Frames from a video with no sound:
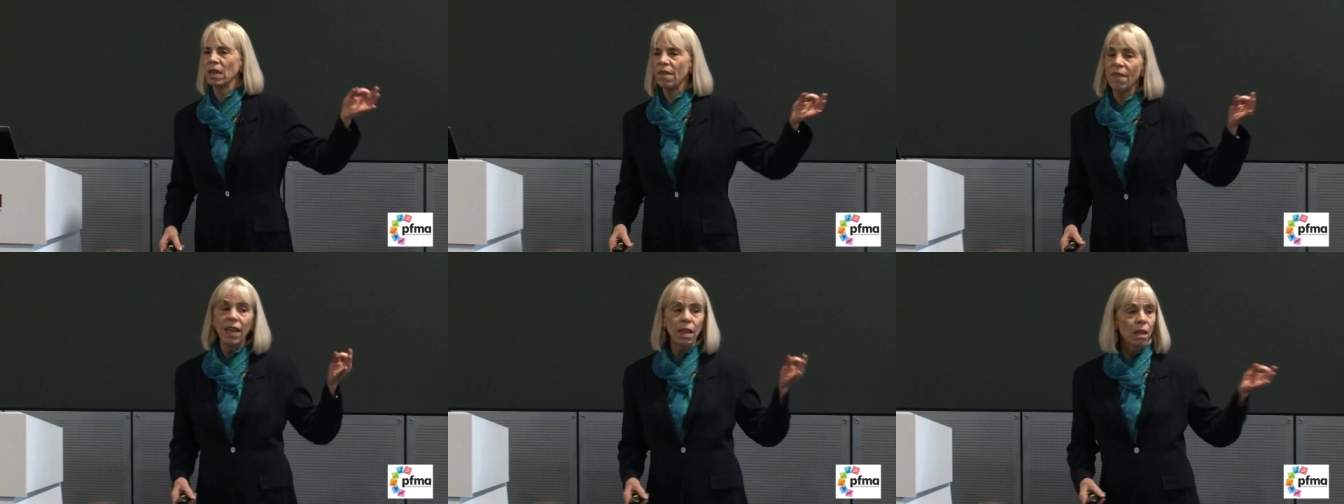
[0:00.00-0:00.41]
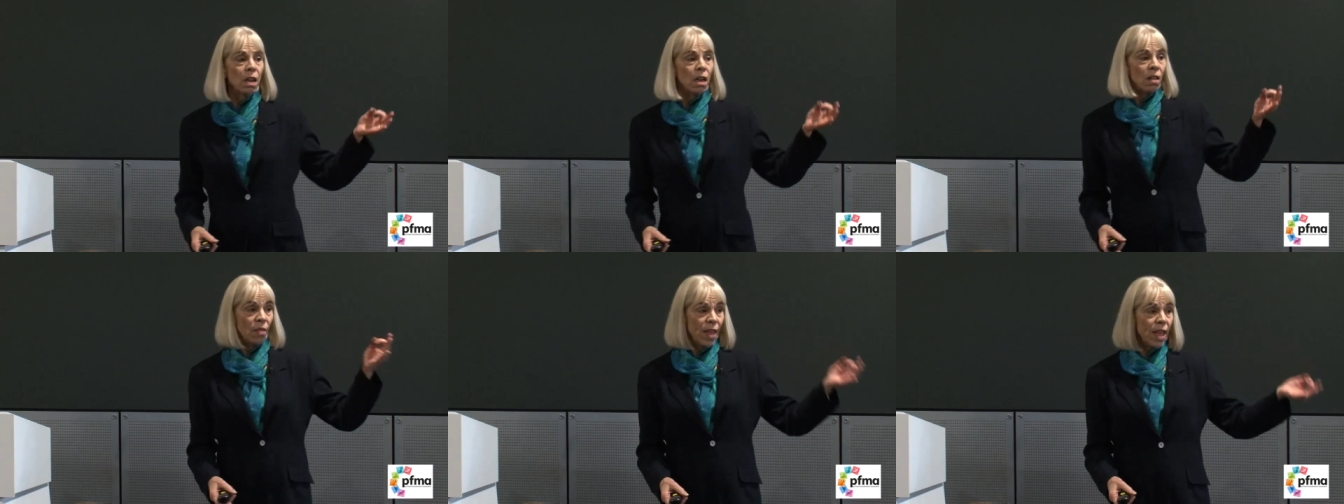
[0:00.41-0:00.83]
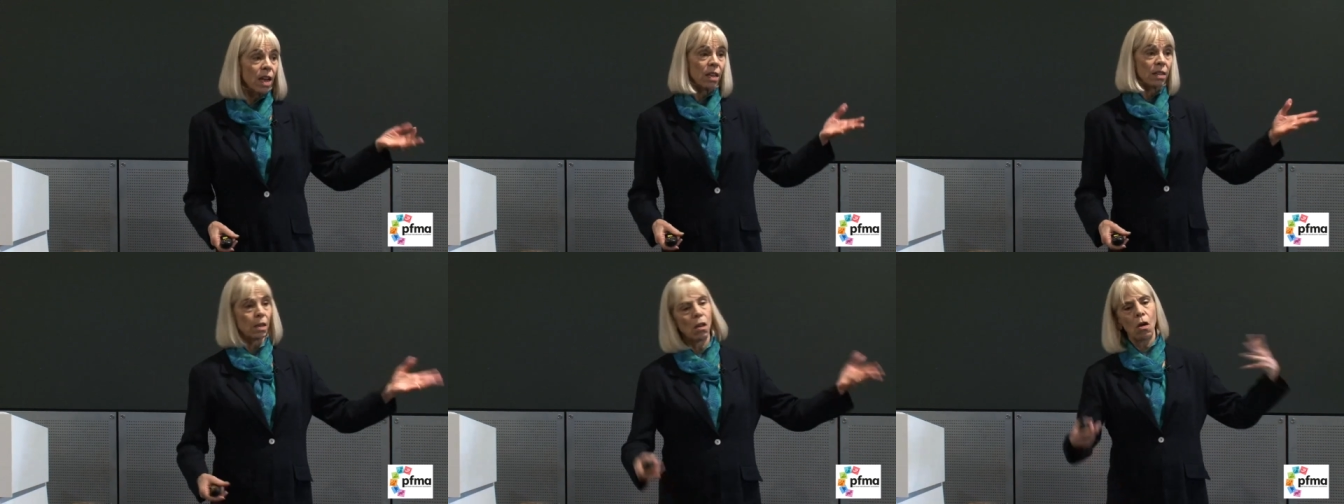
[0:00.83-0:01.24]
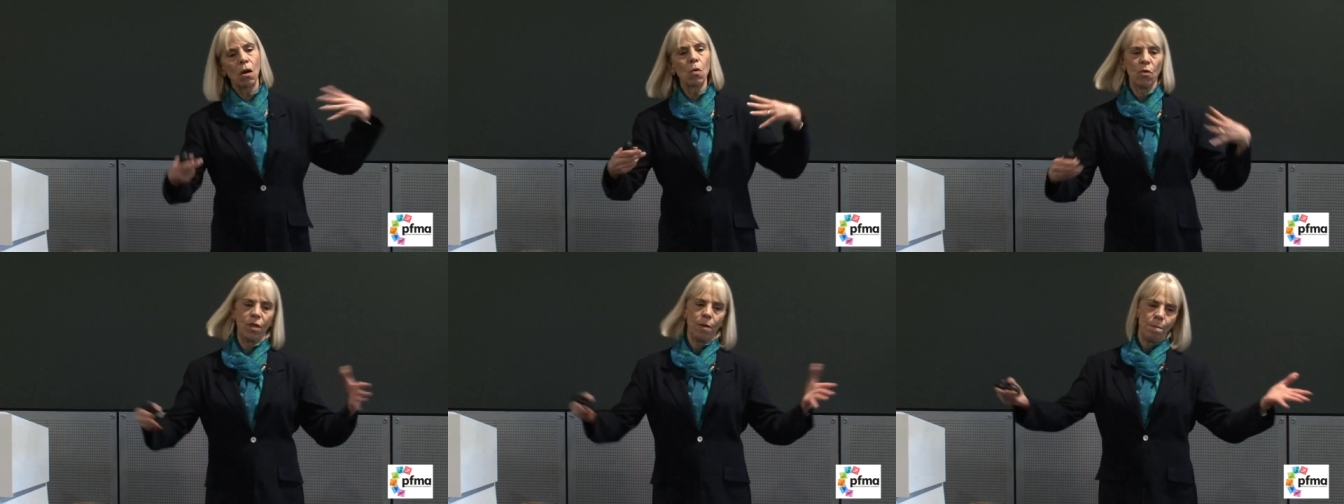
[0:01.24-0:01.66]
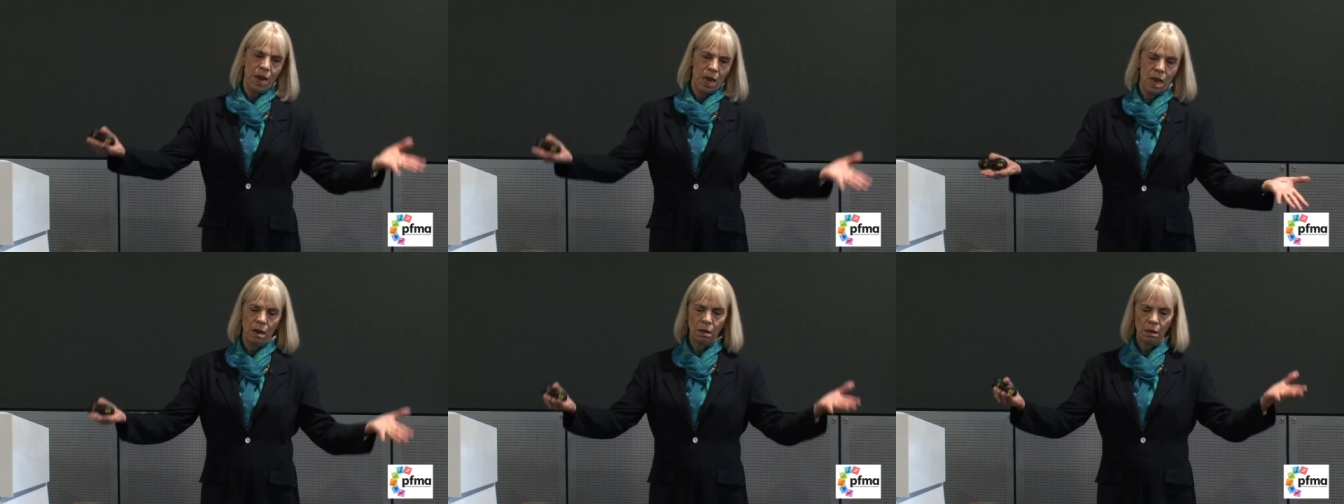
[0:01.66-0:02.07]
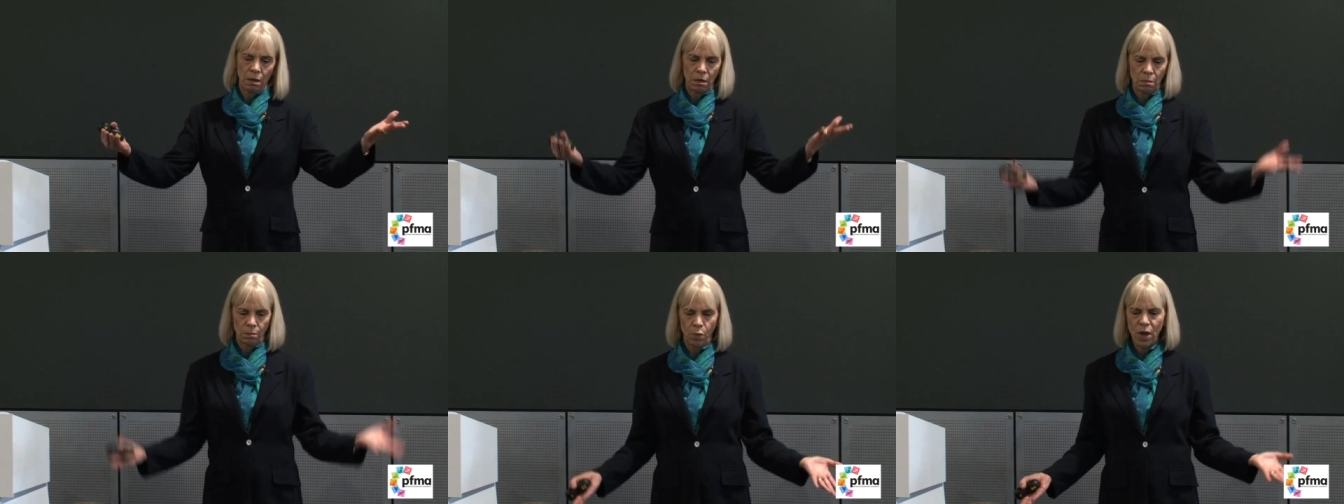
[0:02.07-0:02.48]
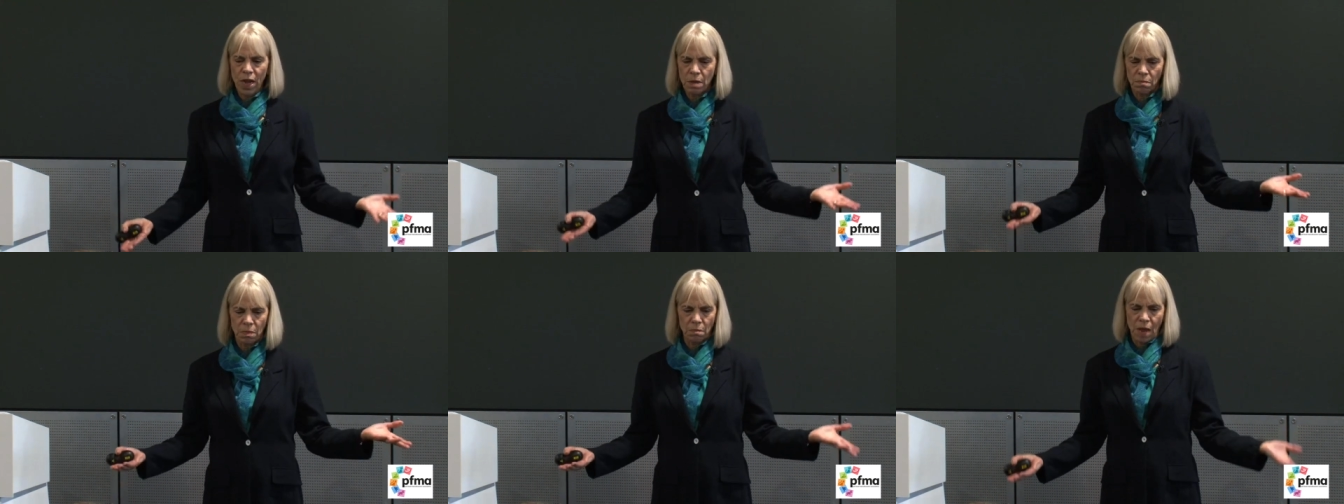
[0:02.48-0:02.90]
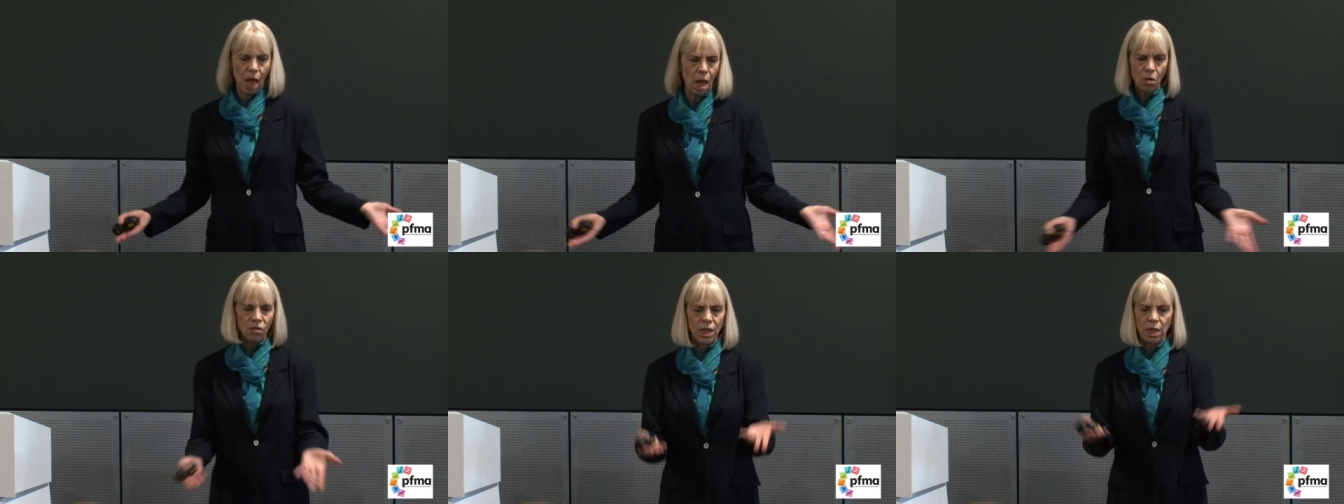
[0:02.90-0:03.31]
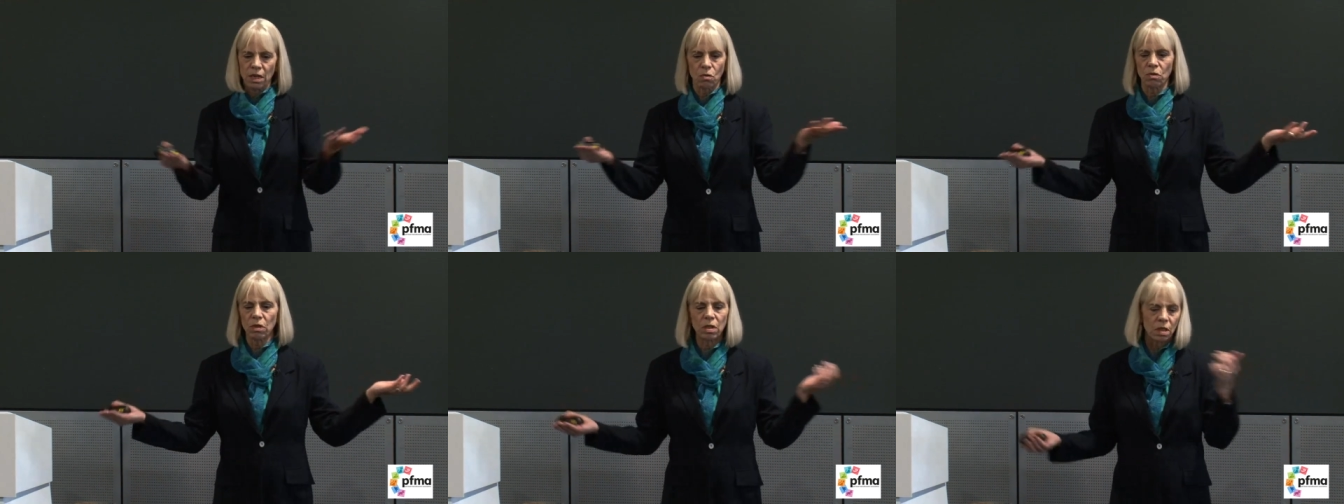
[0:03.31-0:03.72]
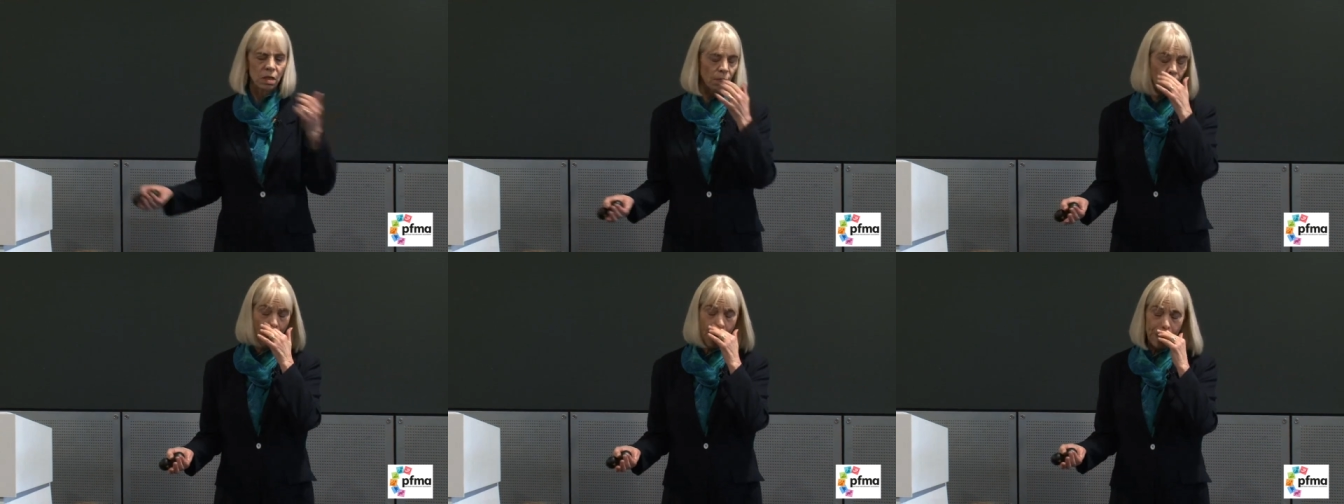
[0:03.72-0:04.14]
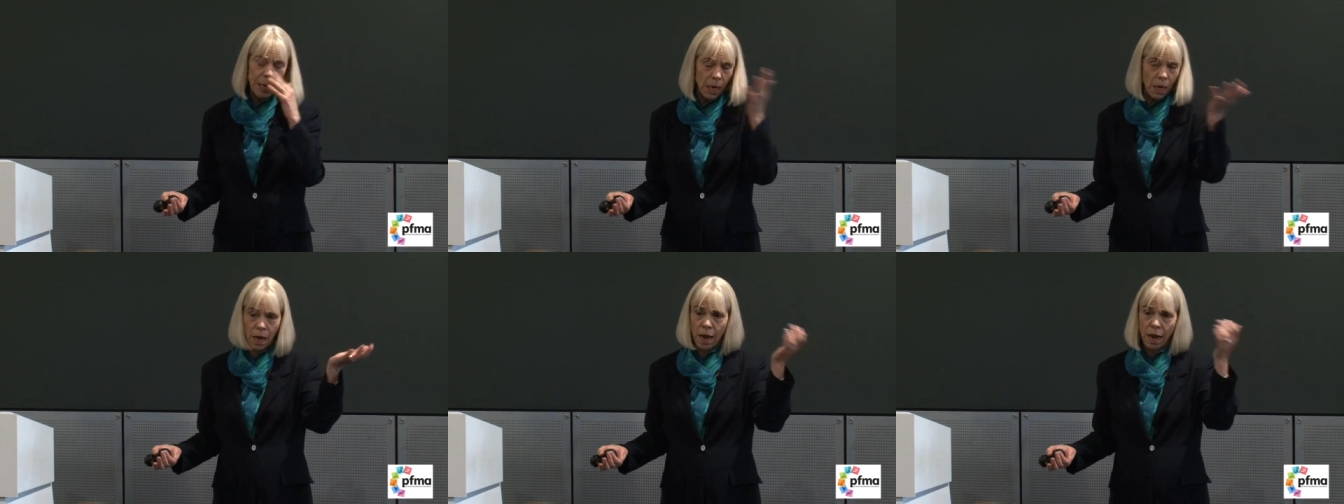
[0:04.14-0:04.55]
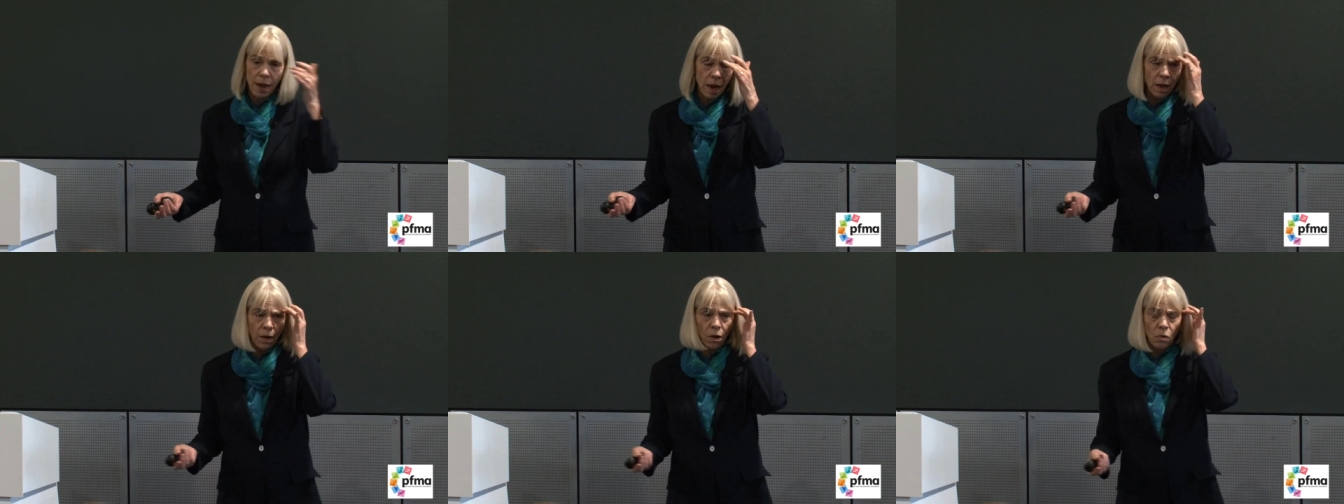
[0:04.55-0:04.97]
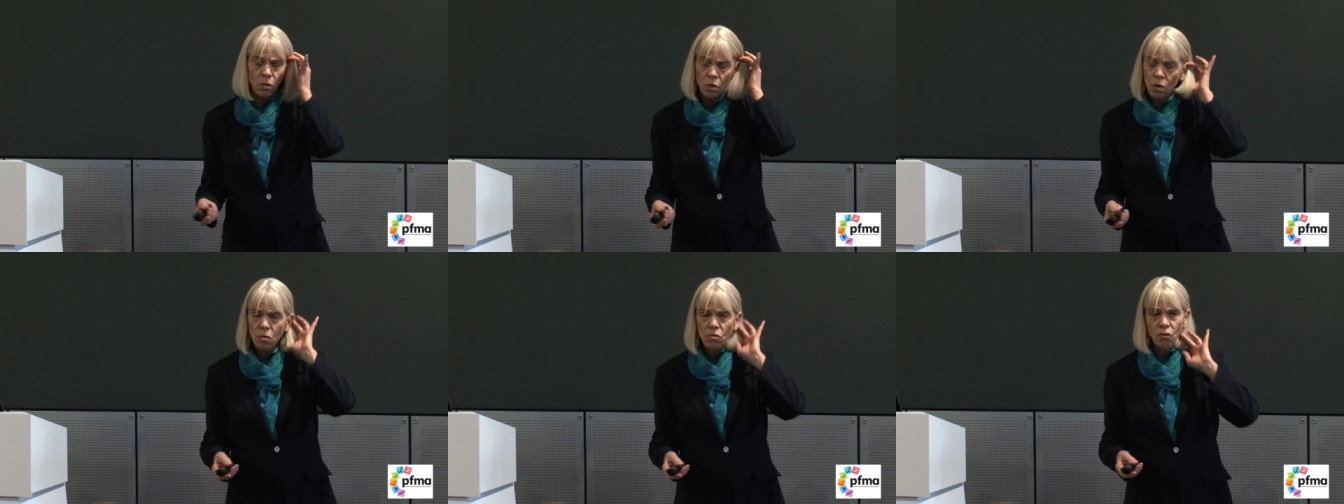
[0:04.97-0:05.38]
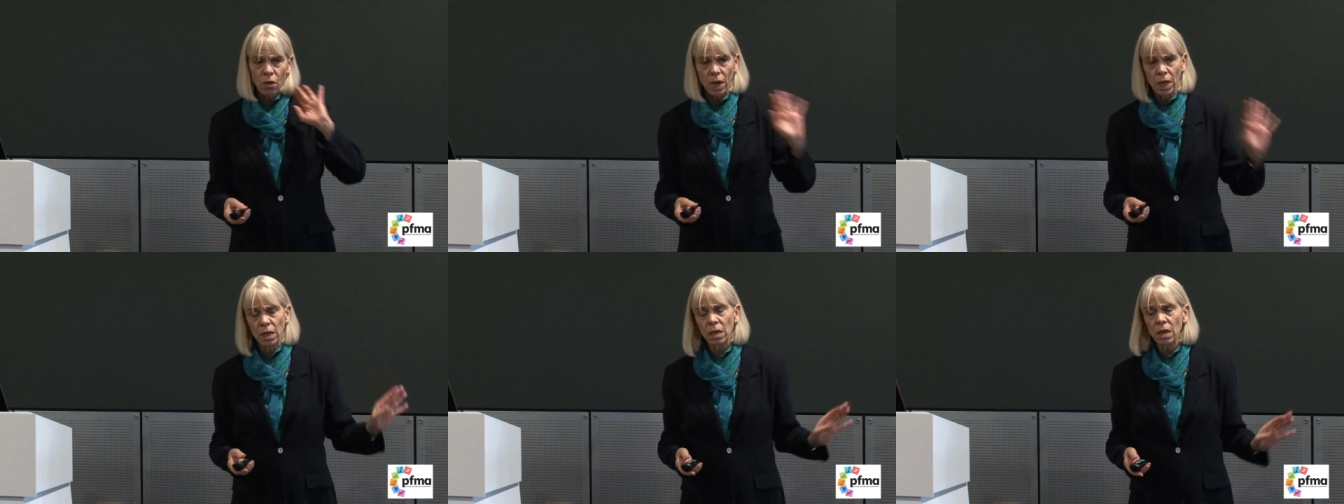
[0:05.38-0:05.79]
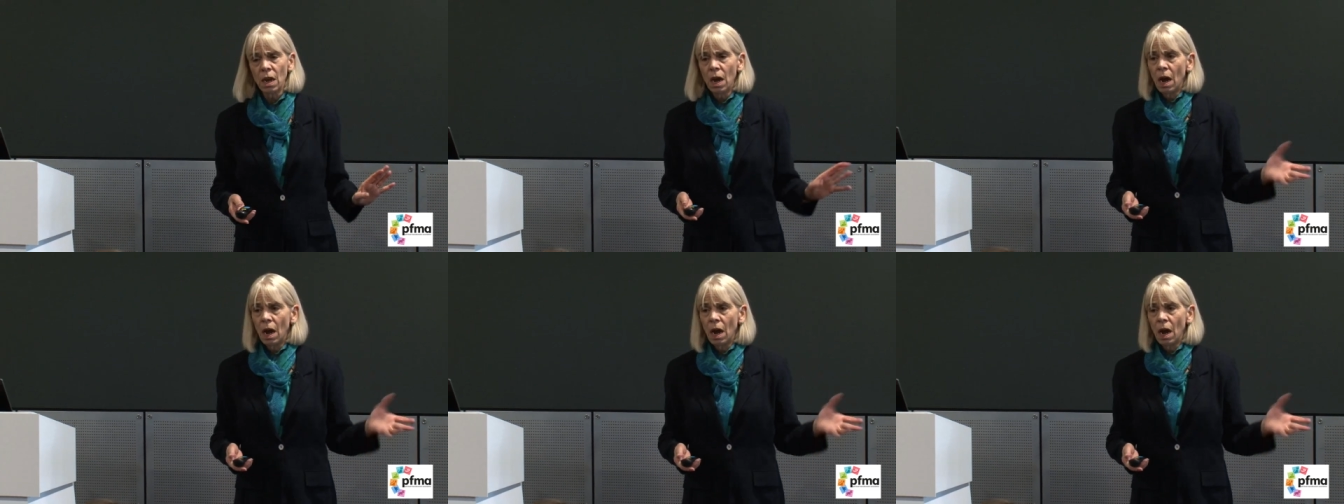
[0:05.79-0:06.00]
I think this, along with it being pretty healthy sources of protein and, and, and other nutrients,